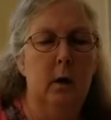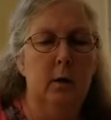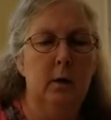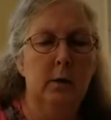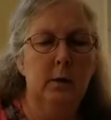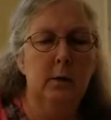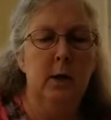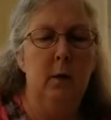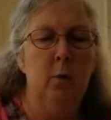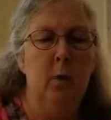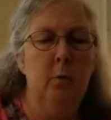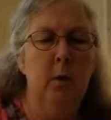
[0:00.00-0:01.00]
This is a
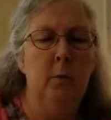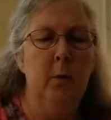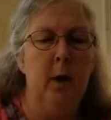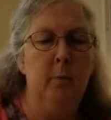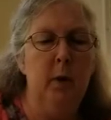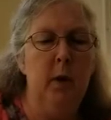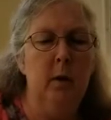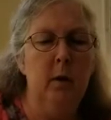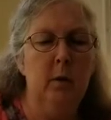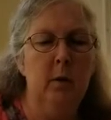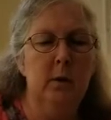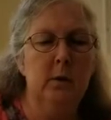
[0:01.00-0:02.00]
1 mil pipette.
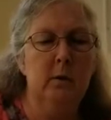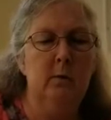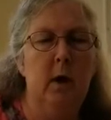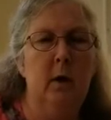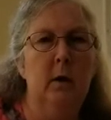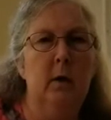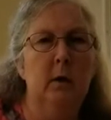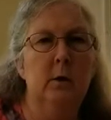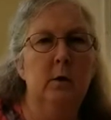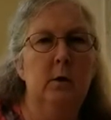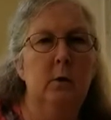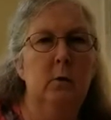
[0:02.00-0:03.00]
It is divided
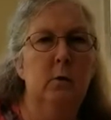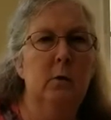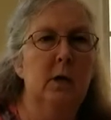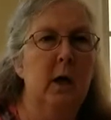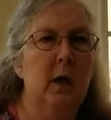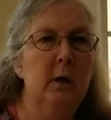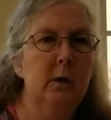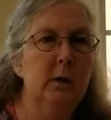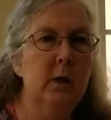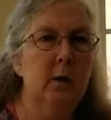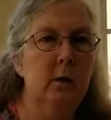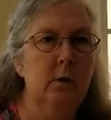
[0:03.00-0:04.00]
into tenths,
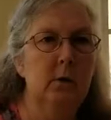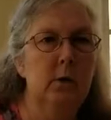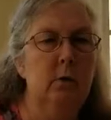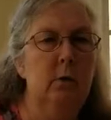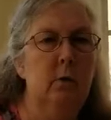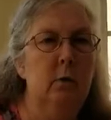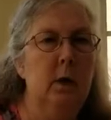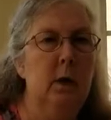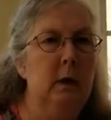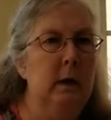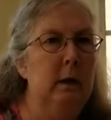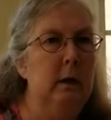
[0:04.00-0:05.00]
so you can
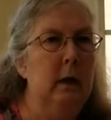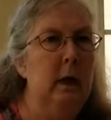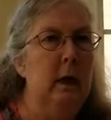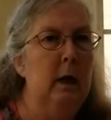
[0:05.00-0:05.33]
get,